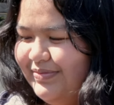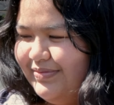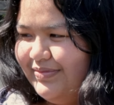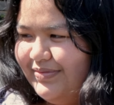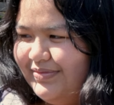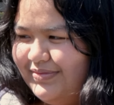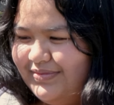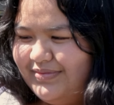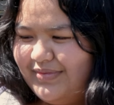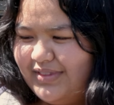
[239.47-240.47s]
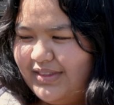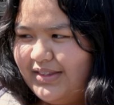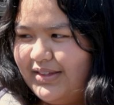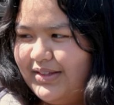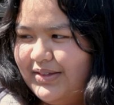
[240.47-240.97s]

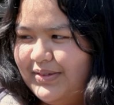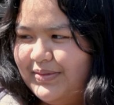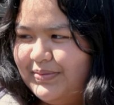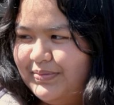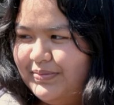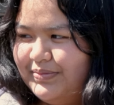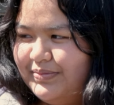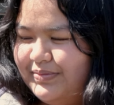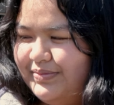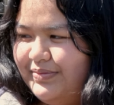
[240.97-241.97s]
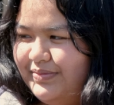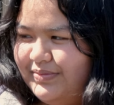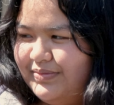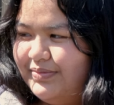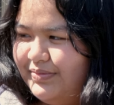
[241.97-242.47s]

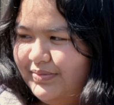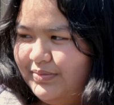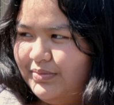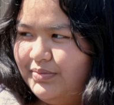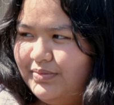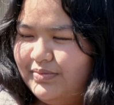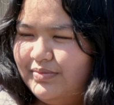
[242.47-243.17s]
This person isn't speaking.